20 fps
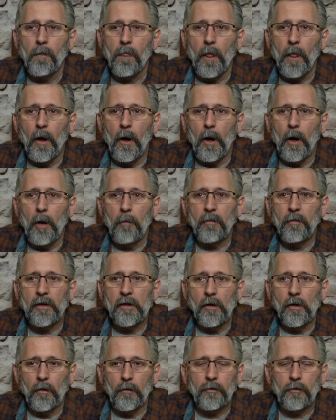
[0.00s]

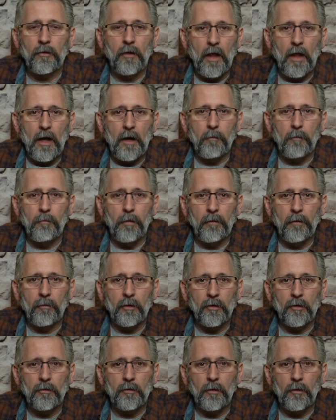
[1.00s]
a lot of
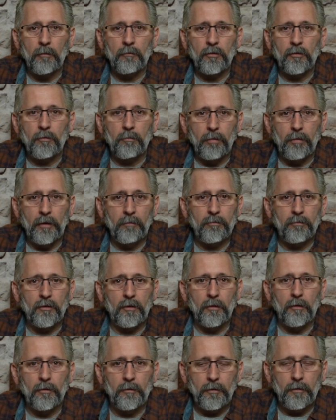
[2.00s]

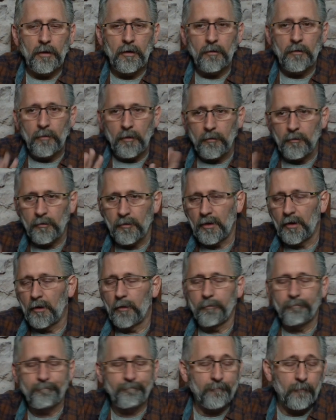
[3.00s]
brimstone,
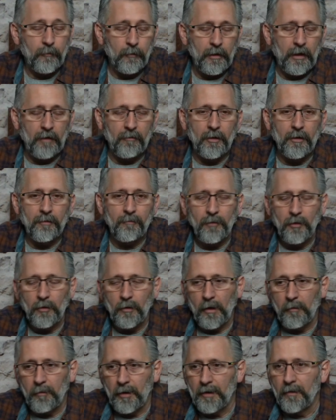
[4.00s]
whatever, you know
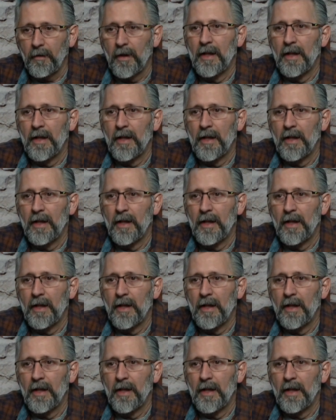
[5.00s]
what I mean.